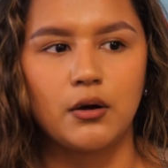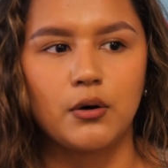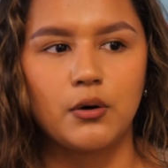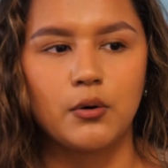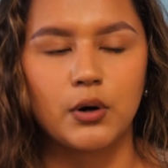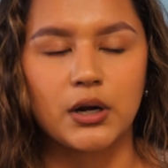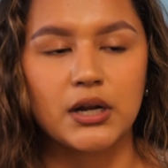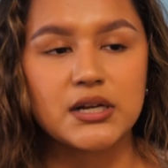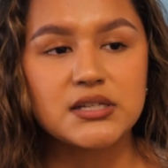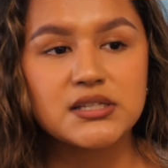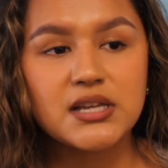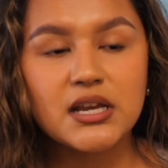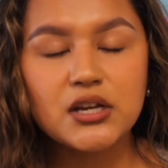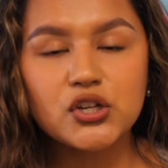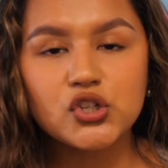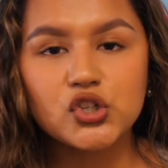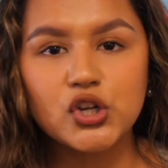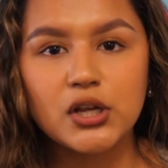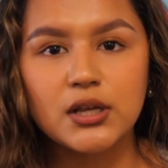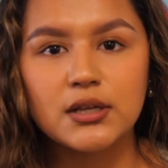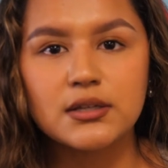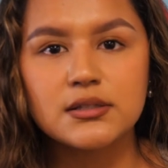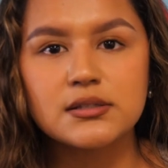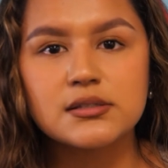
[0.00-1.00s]

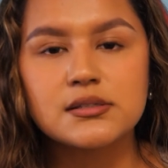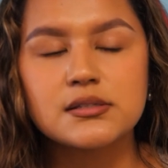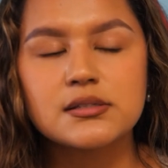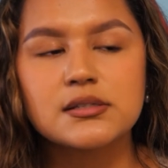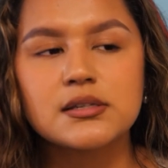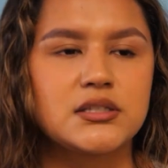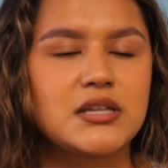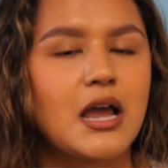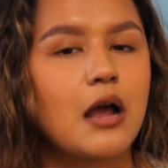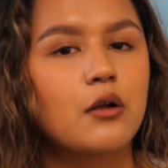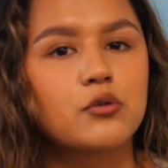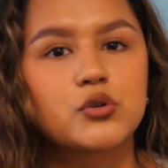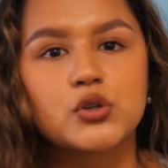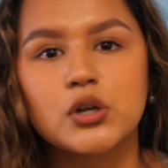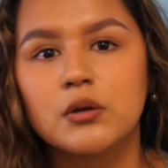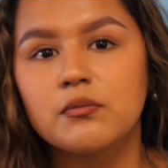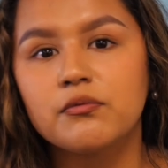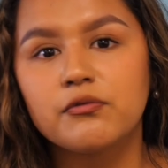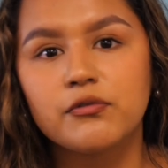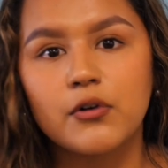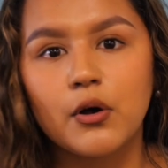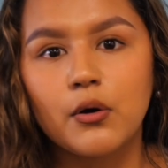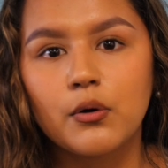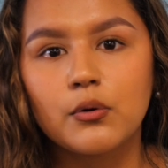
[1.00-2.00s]
organizations, township
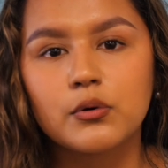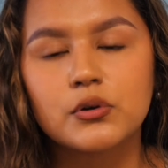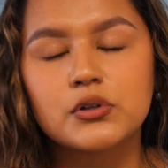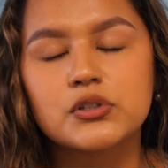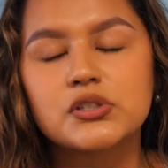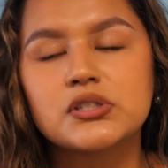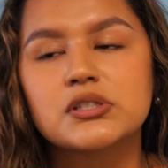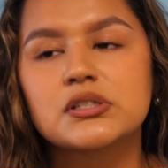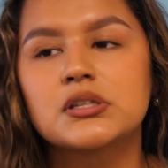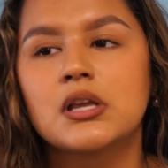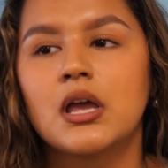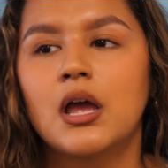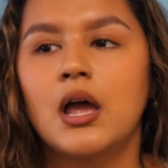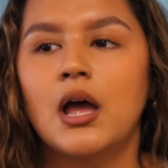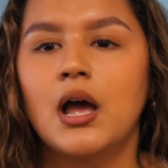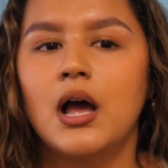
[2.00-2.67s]
folks,